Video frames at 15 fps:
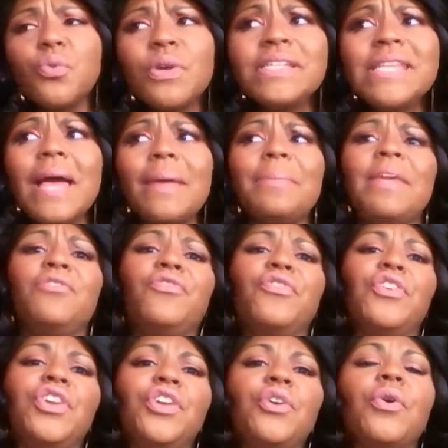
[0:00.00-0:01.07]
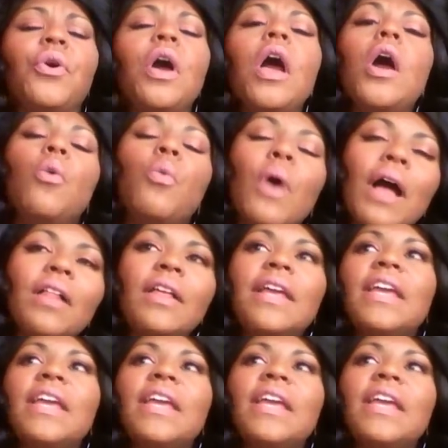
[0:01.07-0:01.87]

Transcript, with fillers: what does that mean for you? Well,